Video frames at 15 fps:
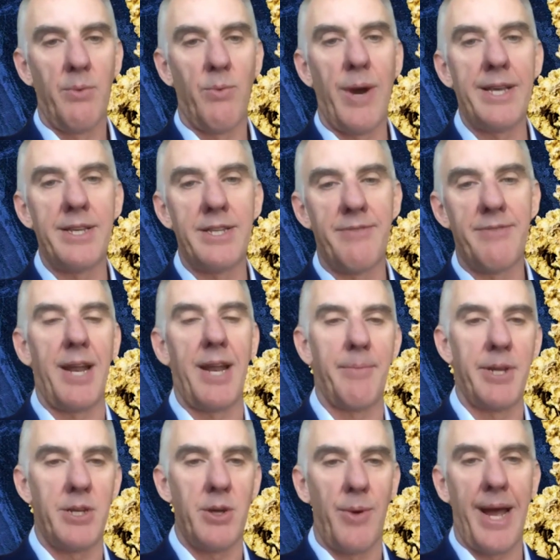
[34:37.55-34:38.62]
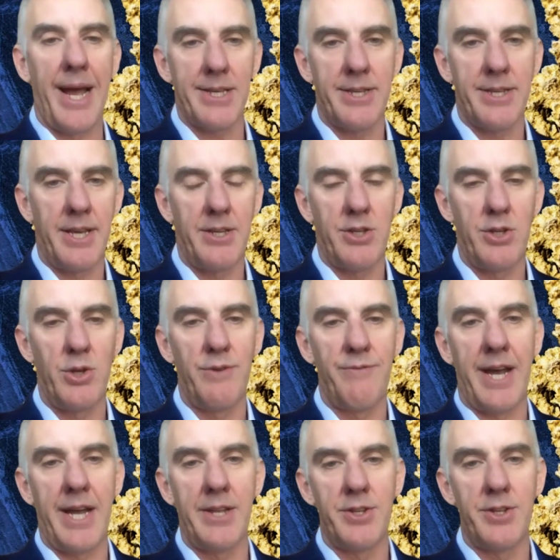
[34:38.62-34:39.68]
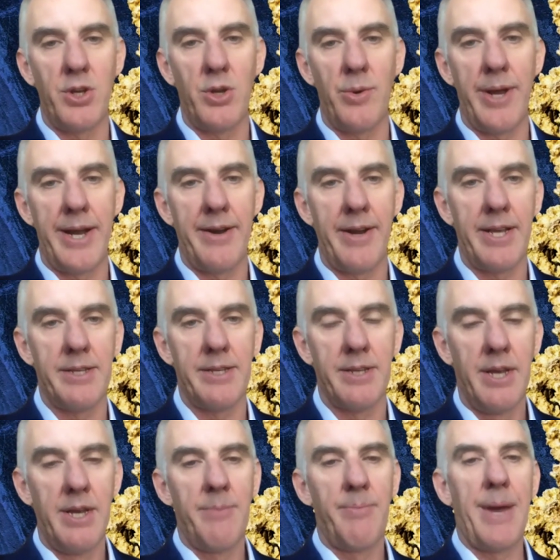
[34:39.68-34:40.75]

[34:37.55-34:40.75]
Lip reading: waste development to access new veins, new areas,